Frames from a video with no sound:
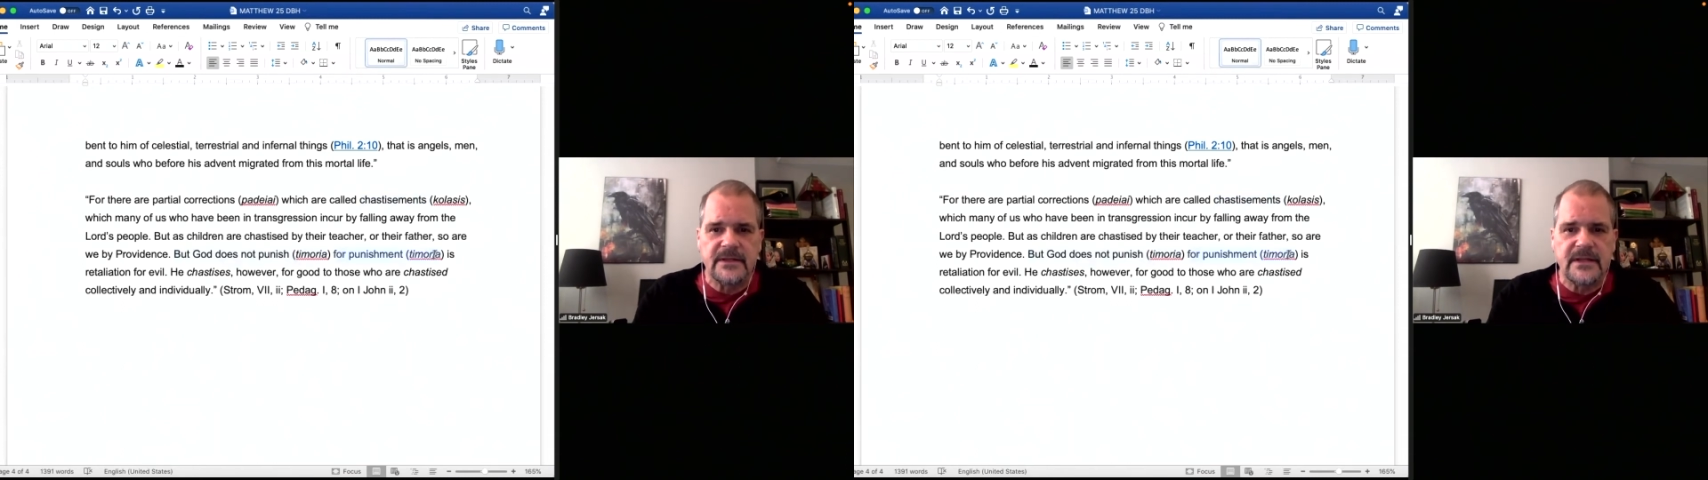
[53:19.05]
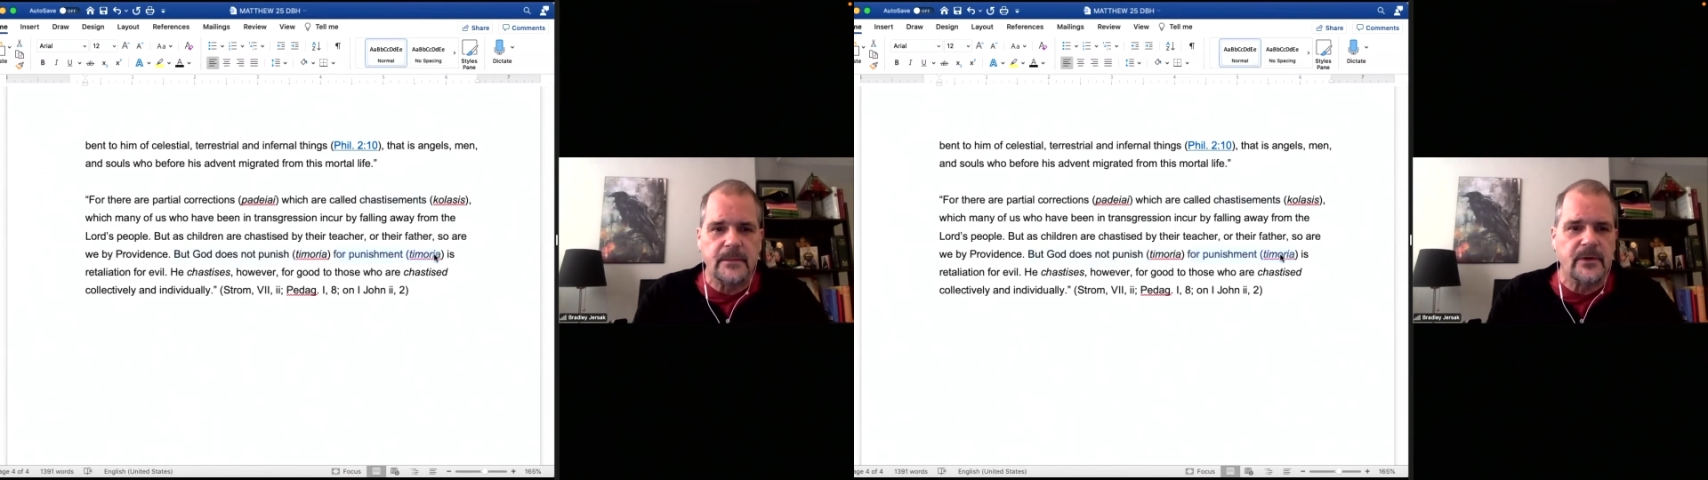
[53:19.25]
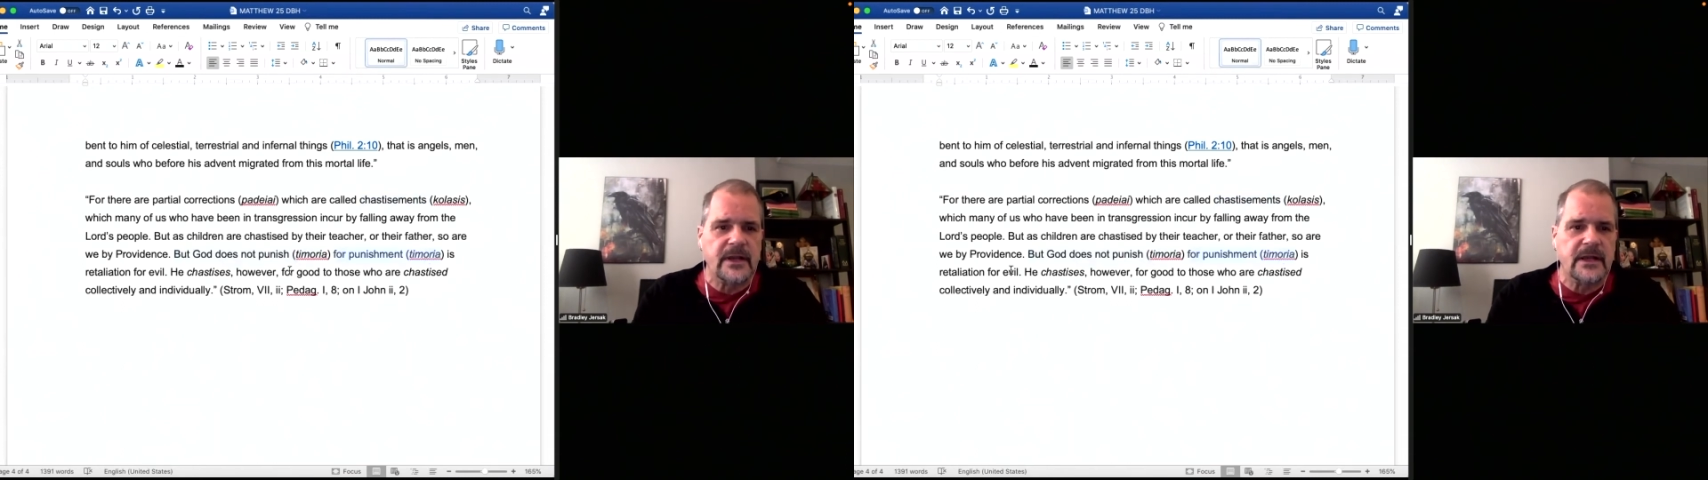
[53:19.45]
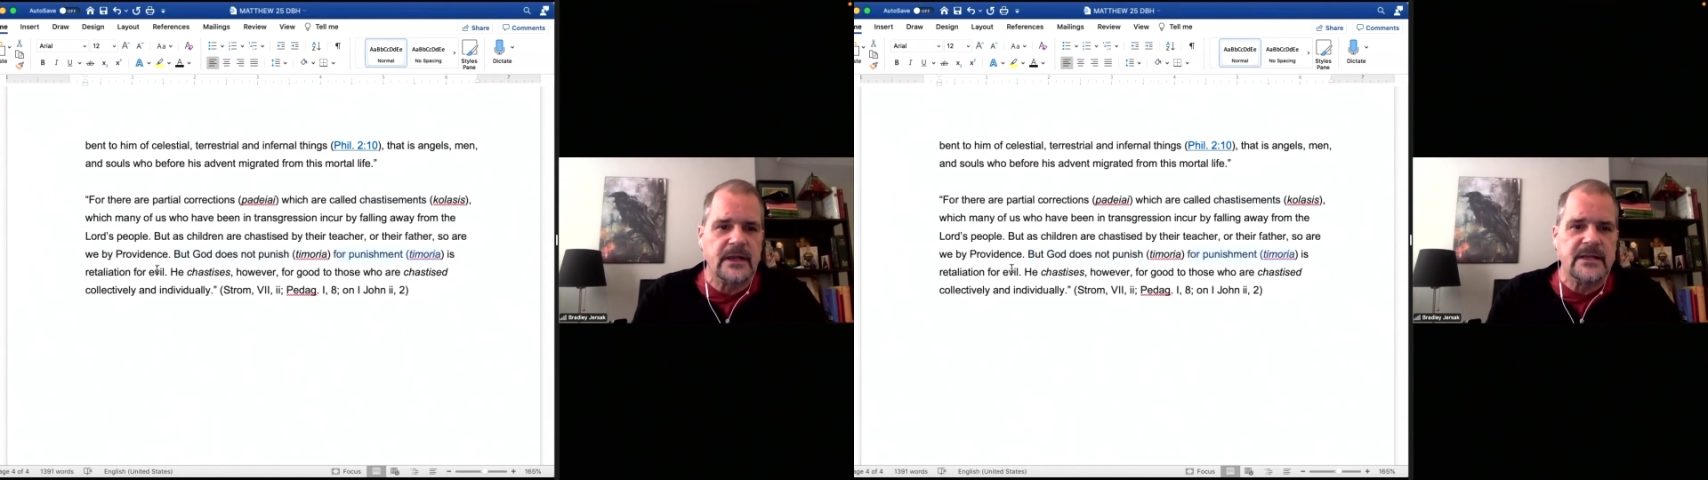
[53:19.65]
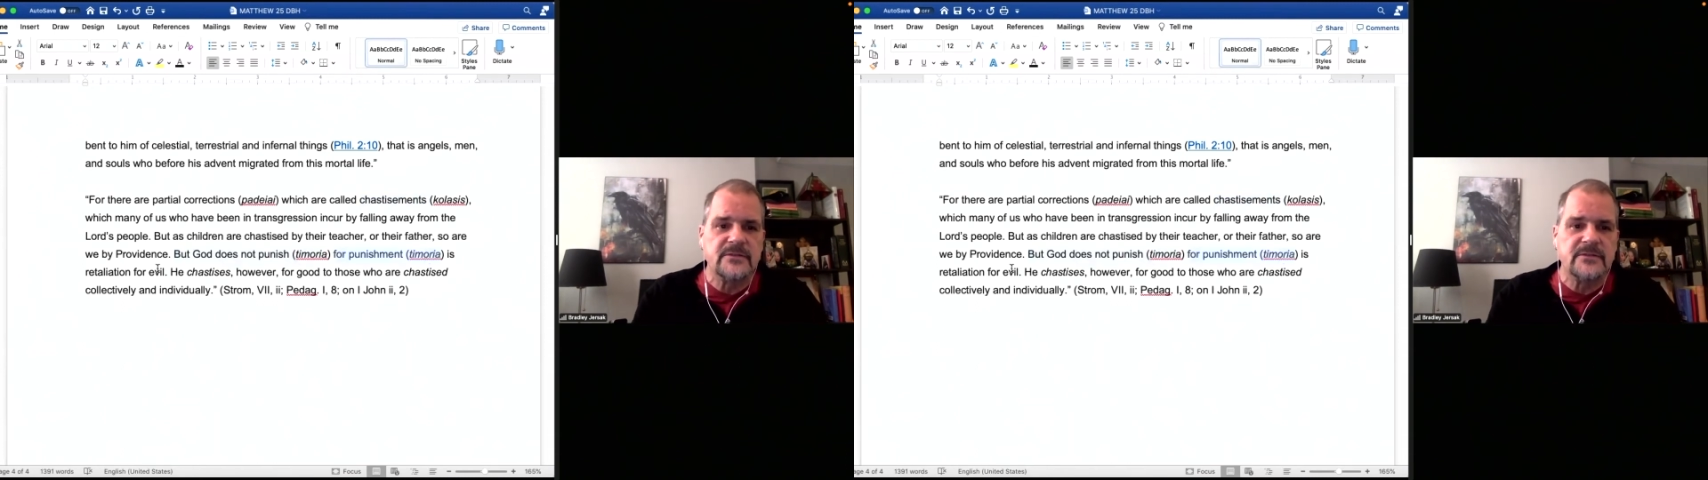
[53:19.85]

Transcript: Timoria is